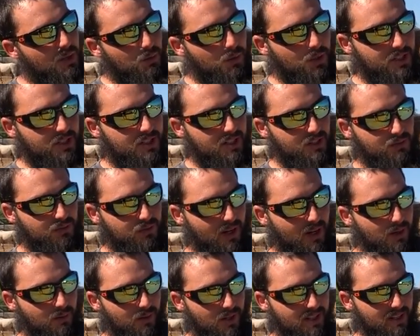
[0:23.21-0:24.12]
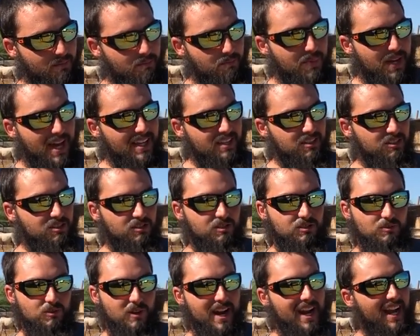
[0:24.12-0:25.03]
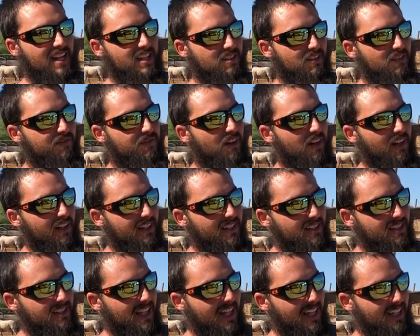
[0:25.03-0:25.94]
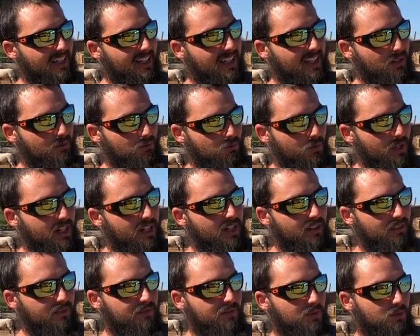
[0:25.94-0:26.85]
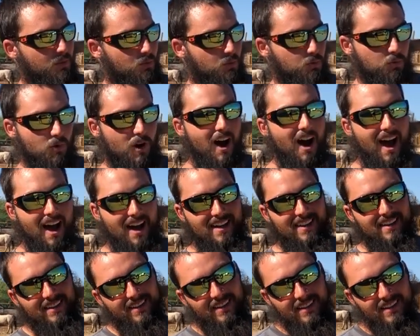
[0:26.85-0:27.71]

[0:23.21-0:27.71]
which is probably one of the best strands of fungus that get rid of rot.